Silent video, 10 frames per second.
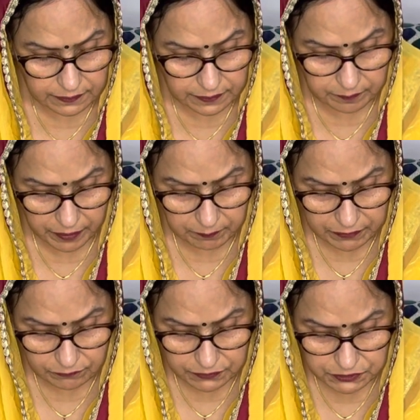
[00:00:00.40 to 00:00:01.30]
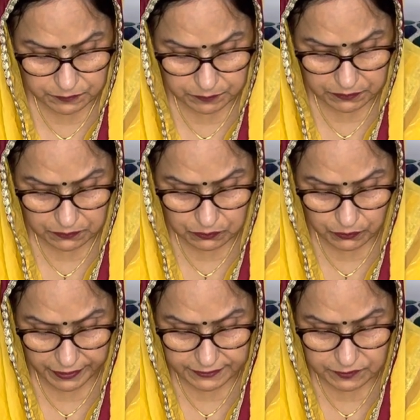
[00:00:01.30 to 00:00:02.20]
The mammon worshipper who
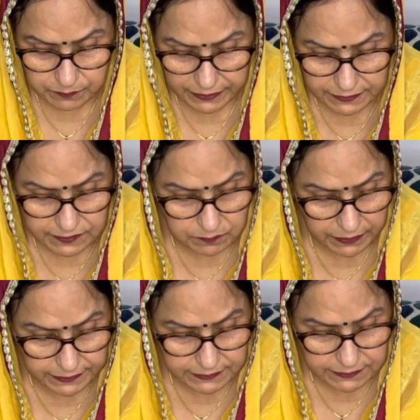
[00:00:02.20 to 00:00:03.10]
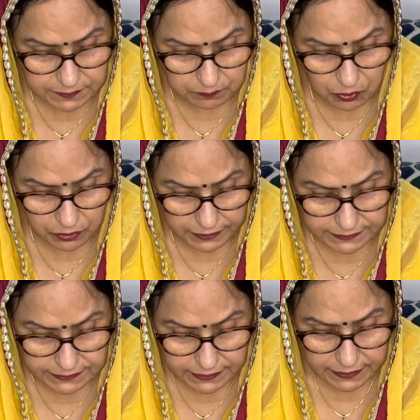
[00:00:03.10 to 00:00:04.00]
acts by his mind's
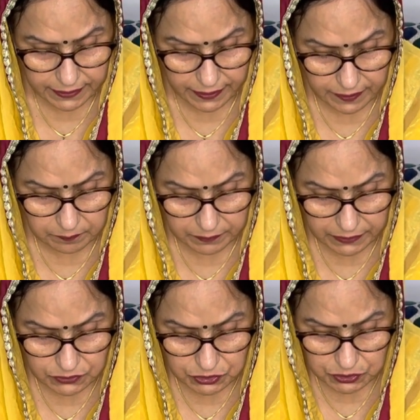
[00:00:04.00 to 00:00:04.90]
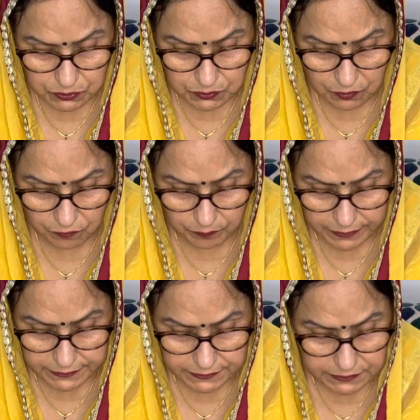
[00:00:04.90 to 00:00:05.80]
stubbornness and makes show of
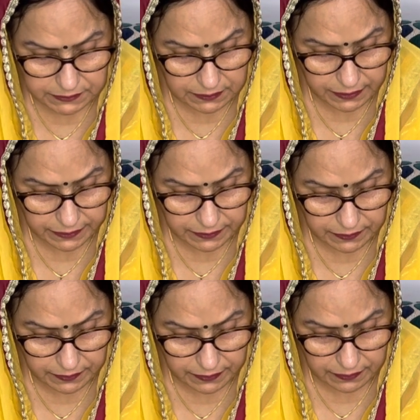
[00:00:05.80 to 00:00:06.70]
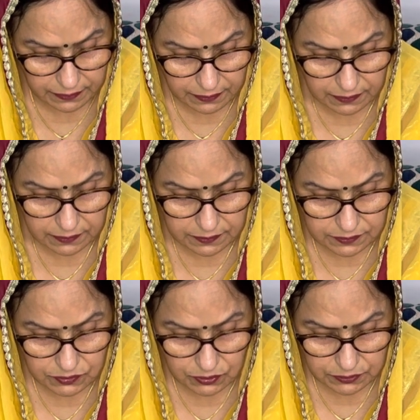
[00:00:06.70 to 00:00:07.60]
meditation like a crane
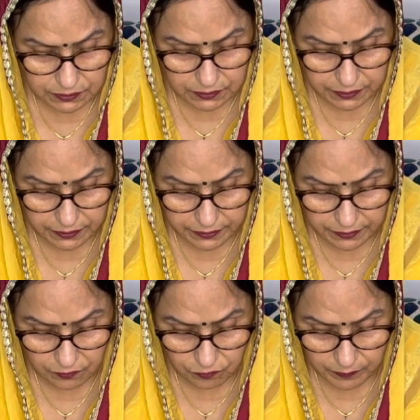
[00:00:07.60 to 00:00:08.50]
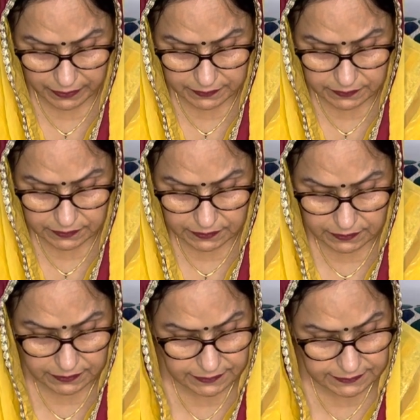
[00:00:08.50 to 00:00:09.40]
does not earn a grain of merit.
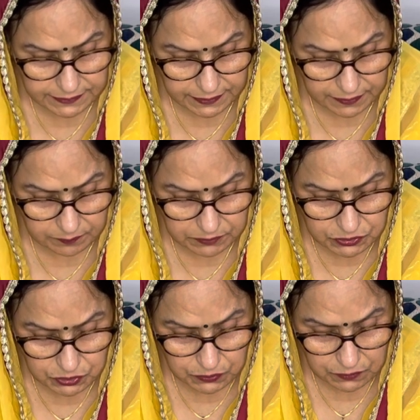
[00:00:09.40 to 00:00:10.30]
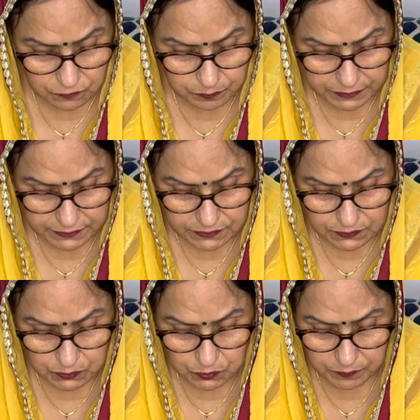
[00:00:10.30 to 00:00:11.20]
Is there any bestower of peace
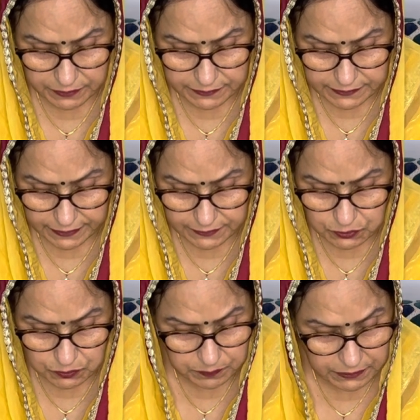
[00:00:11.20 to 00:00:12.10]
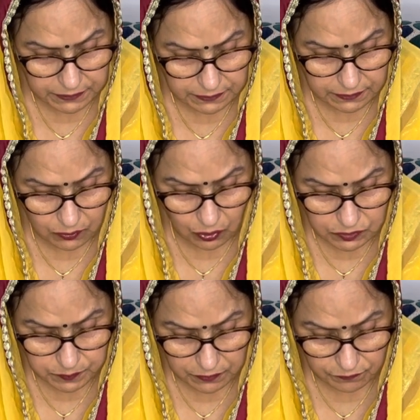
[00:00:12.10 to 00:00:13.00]
who may recite to me the
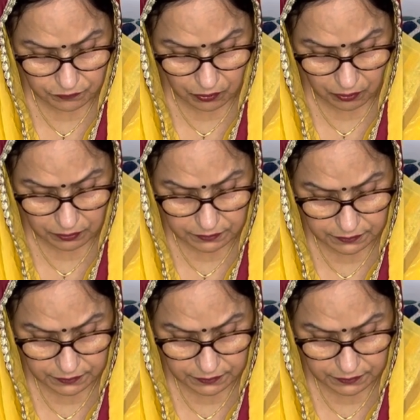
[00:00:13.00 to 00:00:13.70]
gospel of God?